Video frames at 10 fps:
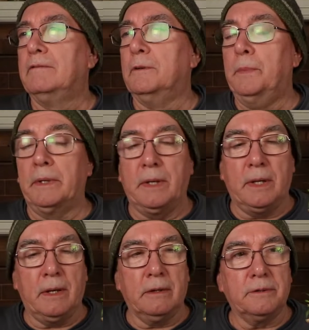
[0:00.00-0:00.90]

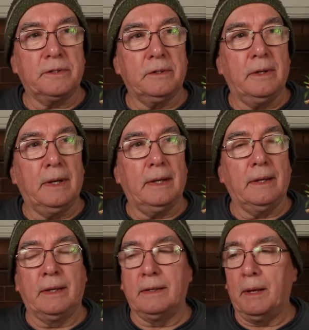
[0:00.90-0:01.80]
Vermillionaires
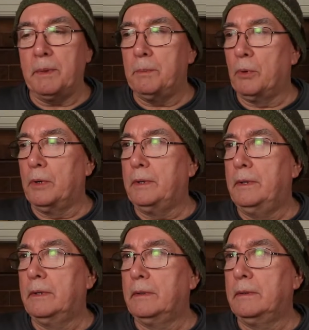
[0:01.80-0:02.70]
and
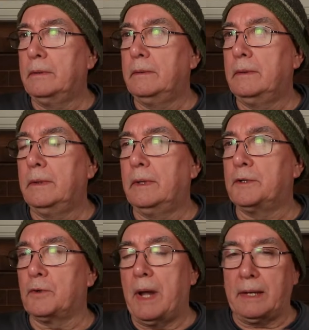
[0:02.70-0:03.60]
hummingbird
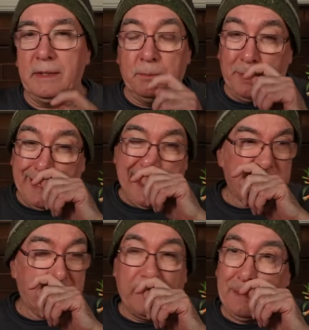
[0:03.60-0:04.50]
attracting
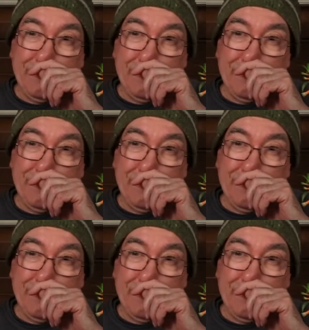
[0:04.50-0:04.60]
plants.